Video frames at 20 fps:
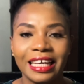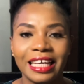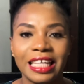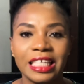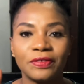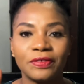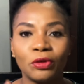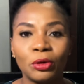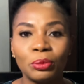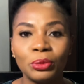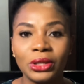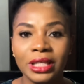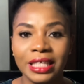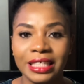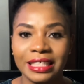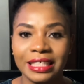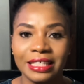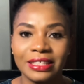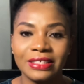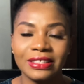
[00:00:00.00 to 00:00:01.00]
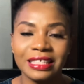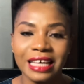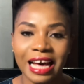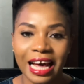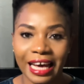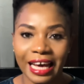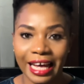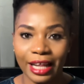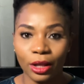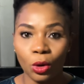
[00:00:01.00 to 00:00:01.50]
is formulated to
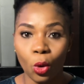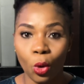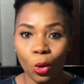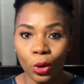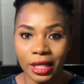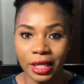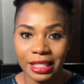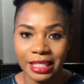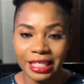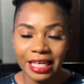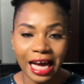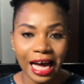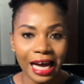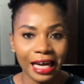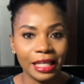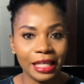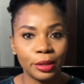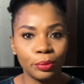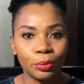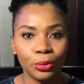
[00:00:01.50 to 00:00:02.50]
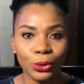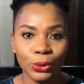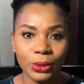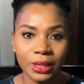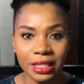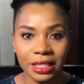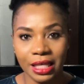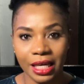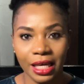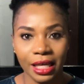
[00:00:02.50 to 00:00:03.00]
target oily, acne-prone
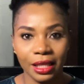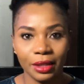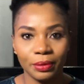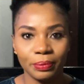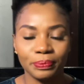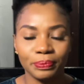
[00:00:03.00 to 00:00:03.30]
skin.